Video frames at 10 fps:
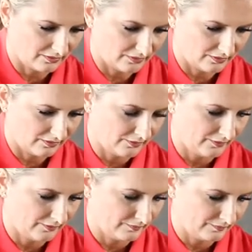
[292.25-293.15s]

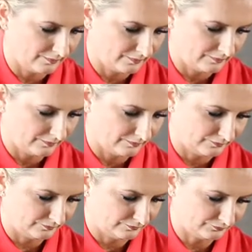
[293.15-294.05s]

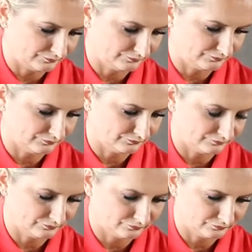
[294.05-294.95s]

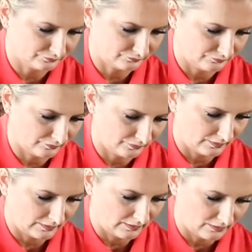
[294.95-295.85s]

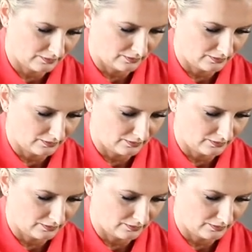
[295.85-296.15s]
Nobody speaks.